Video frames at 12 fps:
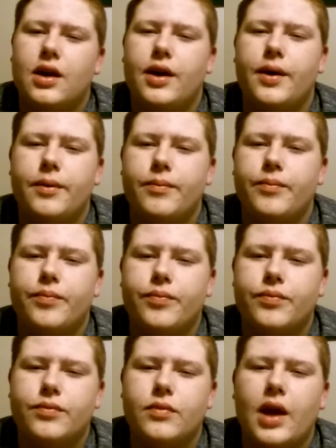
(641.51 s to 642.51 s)

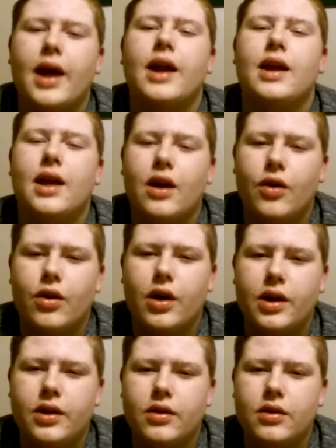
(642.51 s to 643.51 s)
I got to get it
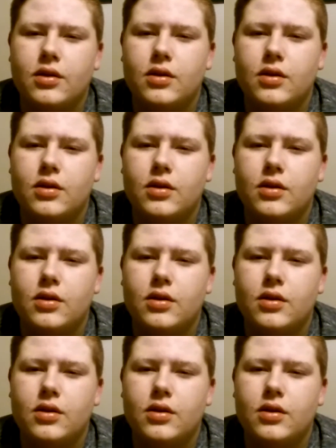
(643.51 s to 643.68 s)
running.